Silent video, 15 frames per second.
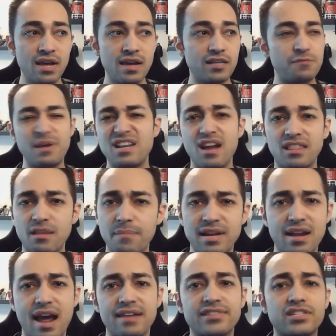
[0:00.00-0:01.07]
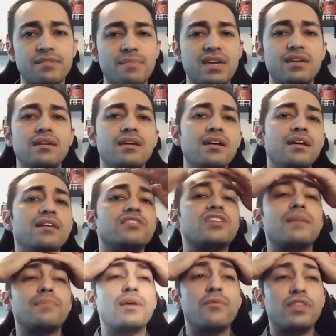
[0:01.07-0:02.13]
He's been nothing but nice to me. Same
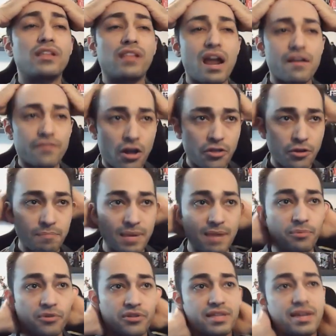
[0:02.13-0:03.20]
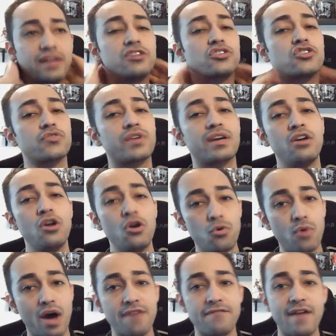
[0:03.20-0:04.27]
thing with a lot of other people in the industry who
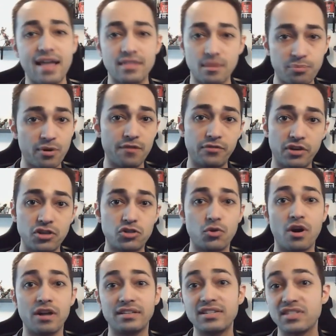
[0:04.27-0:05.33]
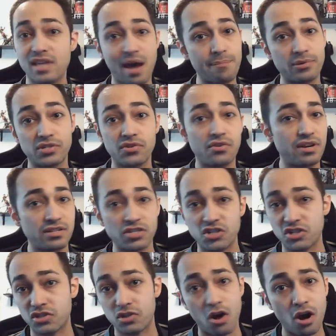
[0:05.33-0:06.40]
I've had the privilege or at least the opportunity to
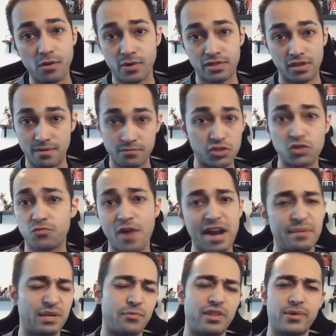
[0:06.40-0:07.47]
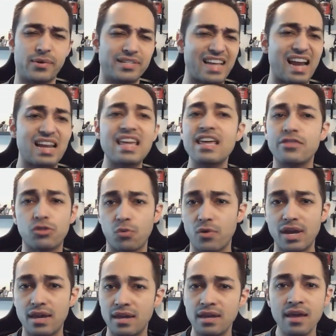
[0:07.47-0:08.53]
just talk with them just randomly, whether it was at E
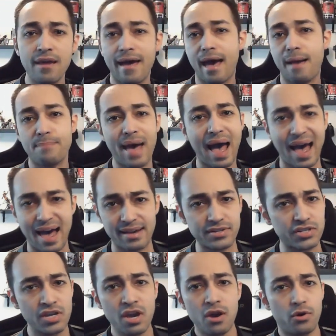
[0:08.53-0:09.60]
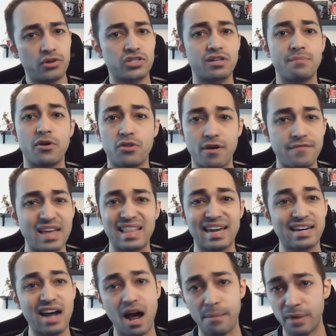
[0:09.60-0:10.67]
three, at PAX, or some other event like
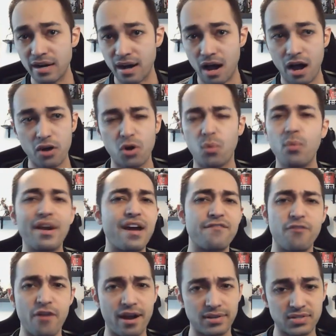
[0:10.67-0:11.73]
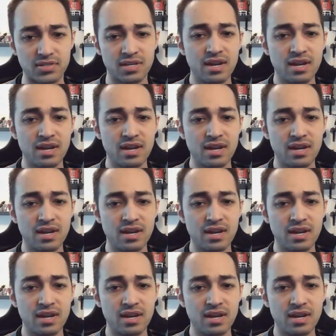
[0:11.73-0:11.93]
Comic-Con or whatever else.